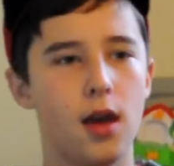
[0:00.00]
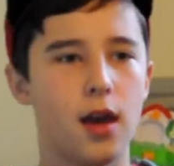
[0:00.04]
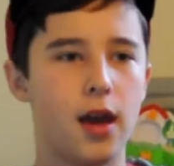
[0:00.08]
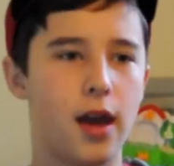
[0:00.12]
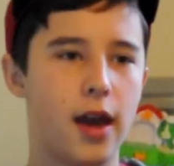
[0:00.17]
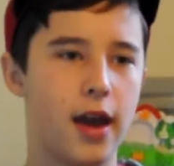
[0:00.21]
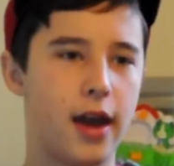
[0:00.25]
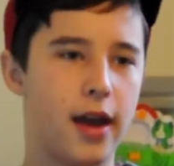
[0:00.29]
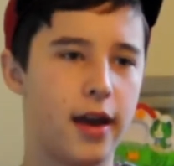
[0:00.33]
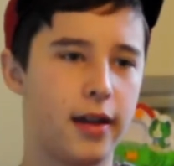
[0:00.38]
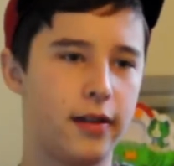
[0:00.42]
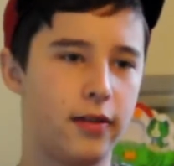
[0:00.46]

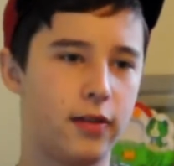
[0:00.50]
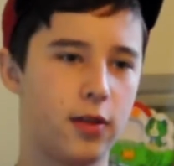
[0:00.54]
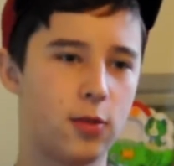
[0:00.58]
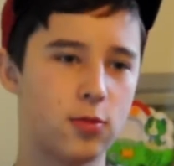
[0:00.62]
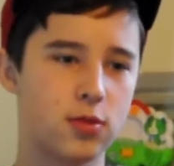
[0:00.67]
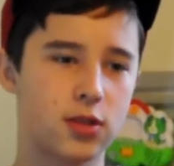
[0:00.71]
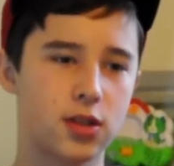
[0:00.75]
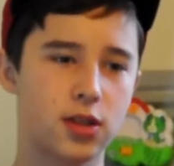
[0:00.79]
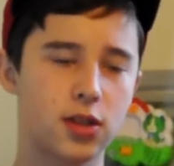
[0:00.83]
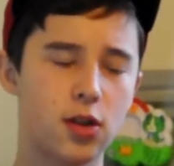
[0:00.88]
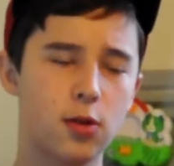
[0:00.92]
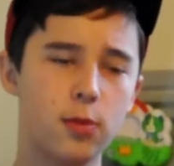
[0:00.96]
And there were
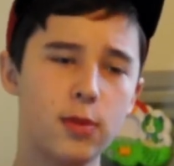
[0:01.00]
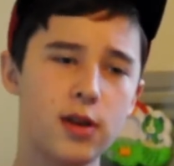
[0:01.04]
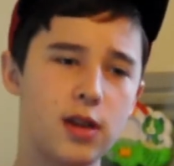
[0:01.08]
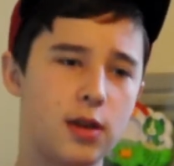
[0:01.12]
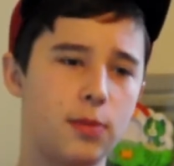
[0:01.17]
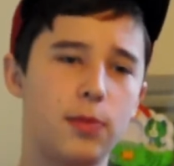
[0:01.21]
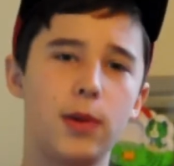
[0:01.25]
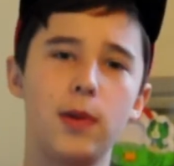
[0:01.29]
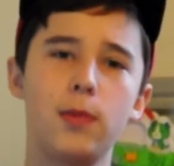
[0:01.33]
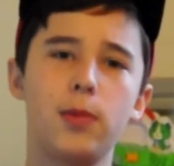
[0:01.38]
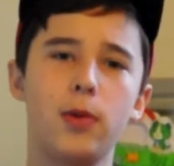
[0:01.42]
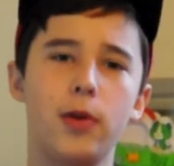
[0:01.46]
so many
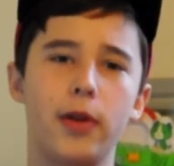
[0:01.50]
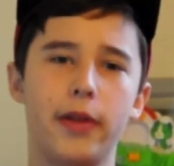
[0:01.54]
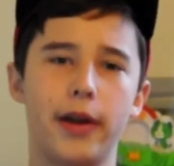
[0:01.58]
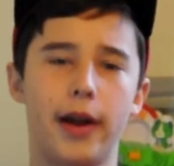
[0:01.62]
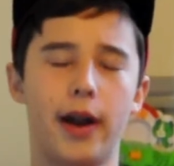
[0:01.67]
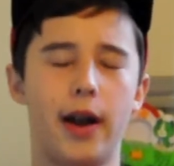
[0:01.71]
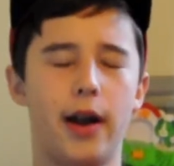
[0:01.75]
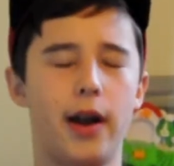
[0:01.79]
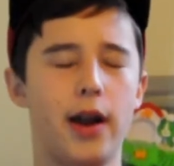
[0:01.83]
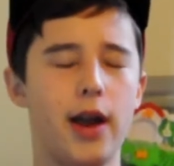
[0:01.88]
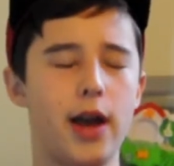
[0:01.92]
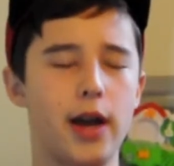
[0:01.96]
people
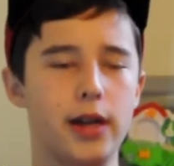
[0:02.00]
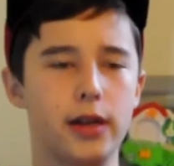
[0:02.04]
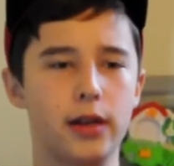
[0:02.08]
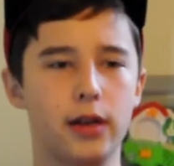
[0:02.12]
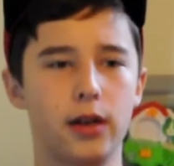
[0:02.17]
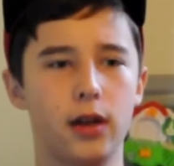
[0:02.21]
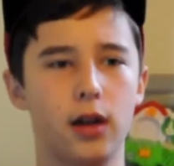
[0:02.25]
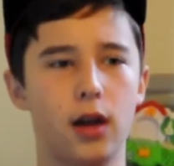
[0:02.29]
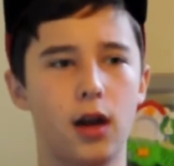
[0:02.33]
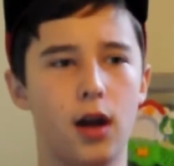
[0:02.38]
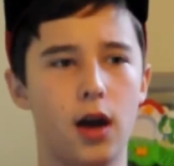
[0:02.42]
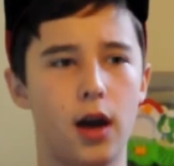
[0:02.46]
there, and
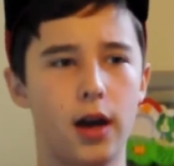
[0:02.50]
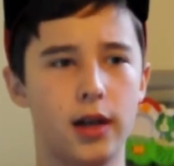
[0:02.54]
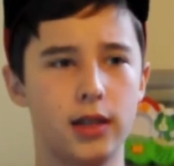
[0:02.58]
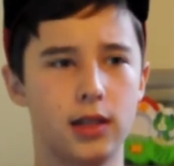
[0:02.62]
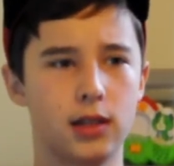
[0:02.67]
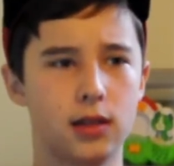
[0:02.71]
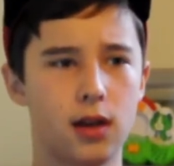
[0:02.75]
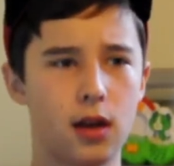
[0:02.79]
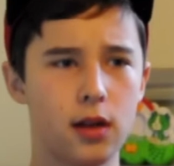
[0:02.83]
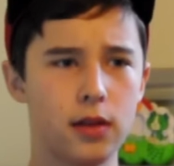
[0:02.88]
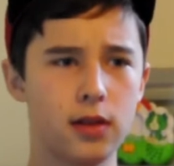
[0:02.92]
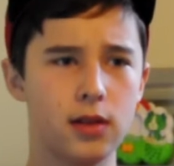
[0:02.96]
I
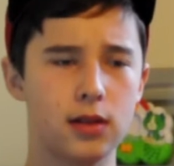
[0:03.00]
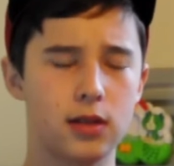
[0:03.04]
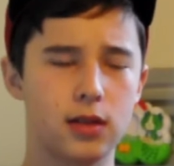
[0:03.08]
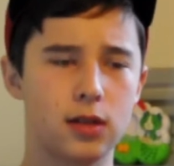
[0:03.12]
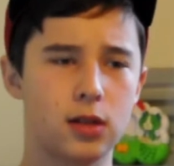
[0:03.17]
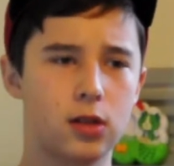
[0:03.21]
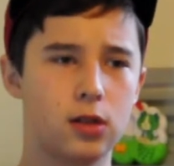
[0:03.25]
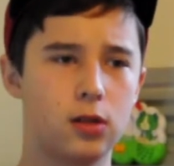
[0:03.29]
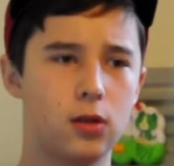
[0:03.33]
saw this